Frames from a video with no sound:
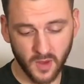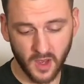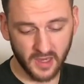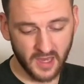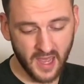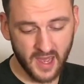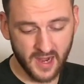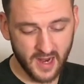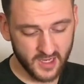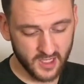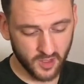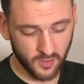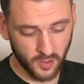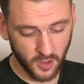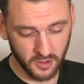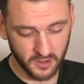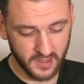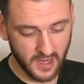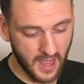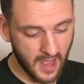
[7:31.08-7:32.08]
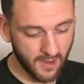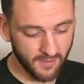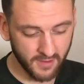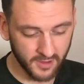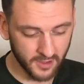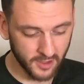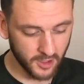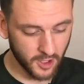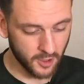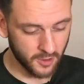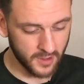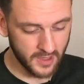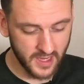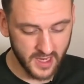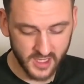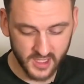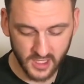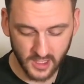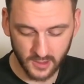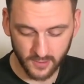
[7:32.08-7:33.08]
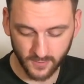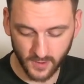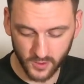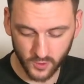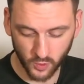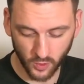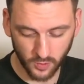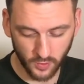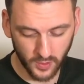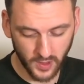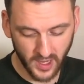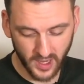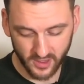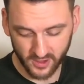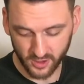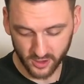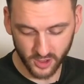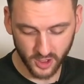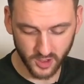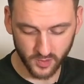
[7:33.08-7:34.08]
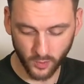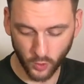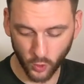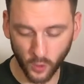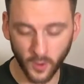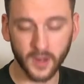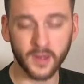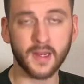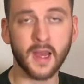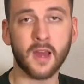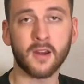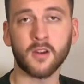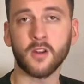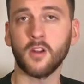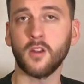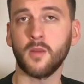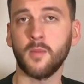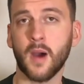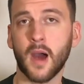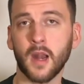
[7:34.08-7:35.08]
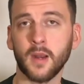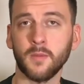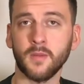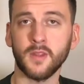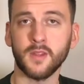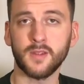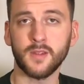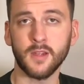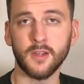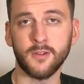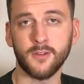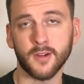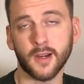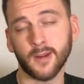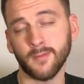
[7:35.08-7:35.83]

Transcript: Again, as opposed to having to go to each individual plant, you're just pouring down into the bottom of the seed tray.